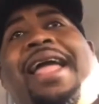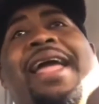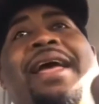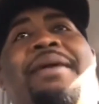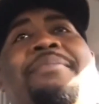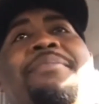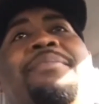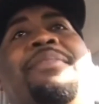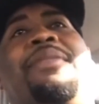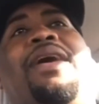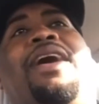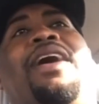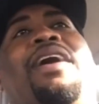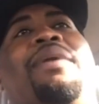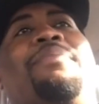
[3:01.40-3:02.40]
am
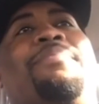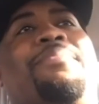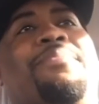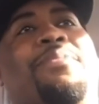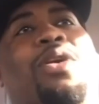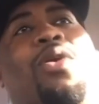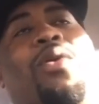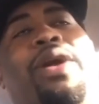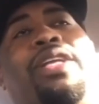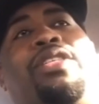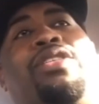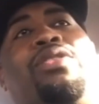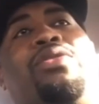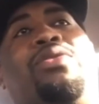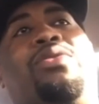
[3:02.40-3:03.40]

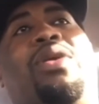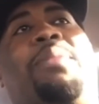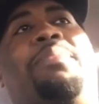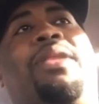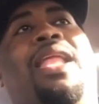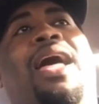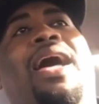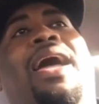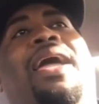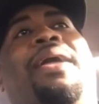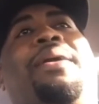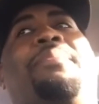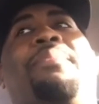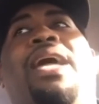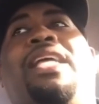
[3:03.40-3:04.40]
going to
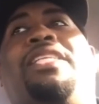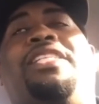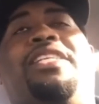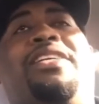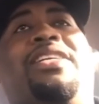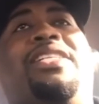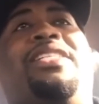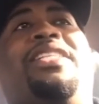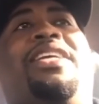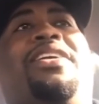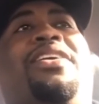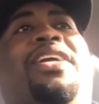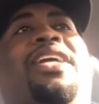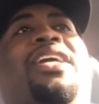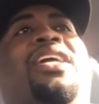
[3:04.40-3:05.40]
apply Matt Sharon's
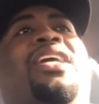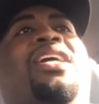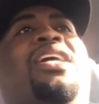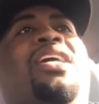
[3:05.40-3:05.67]
theory,